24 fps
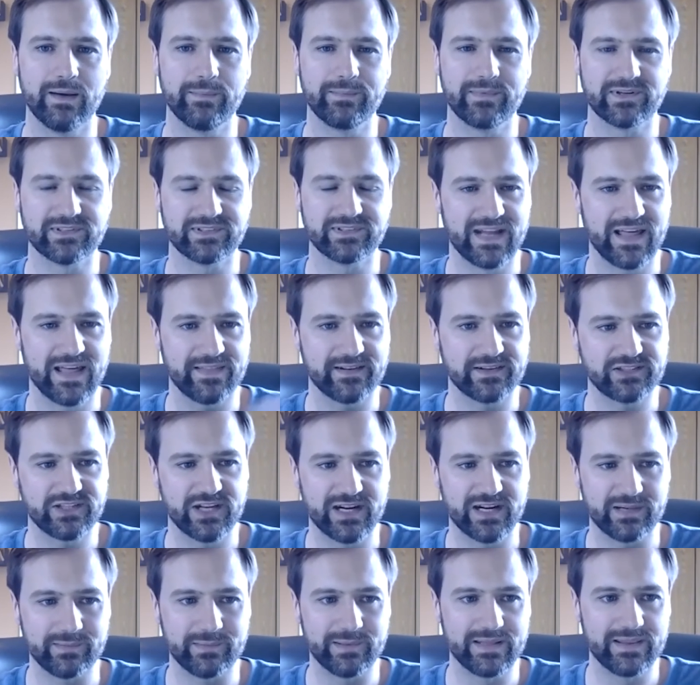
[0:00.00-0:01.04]
there's another
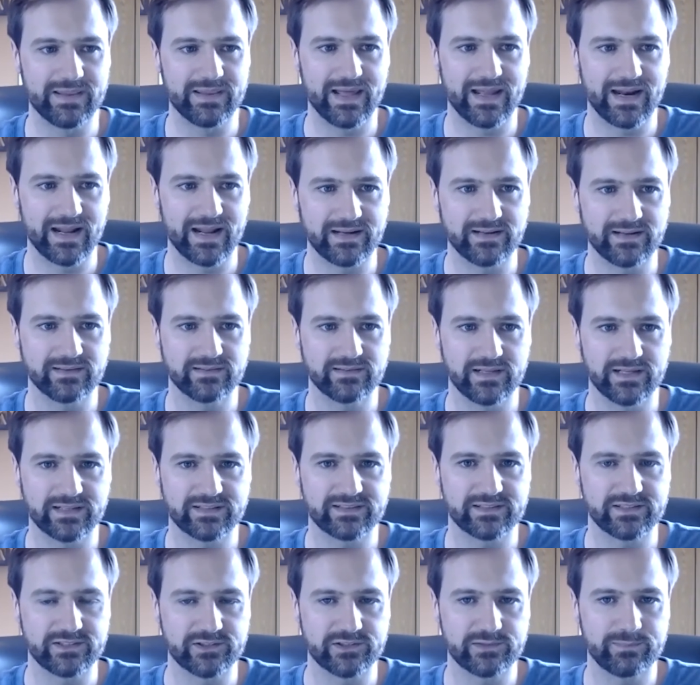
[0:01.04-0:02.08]
gentleman that I
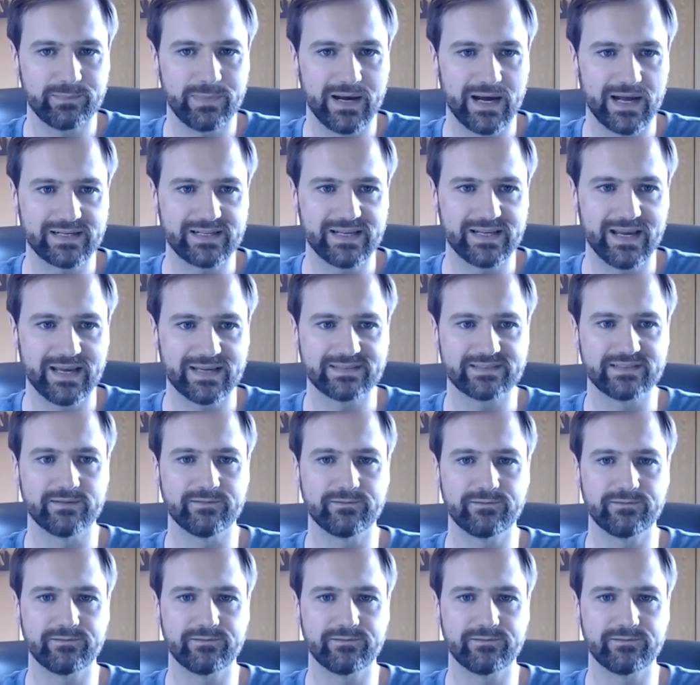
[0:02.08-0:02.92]
listened to his podcast.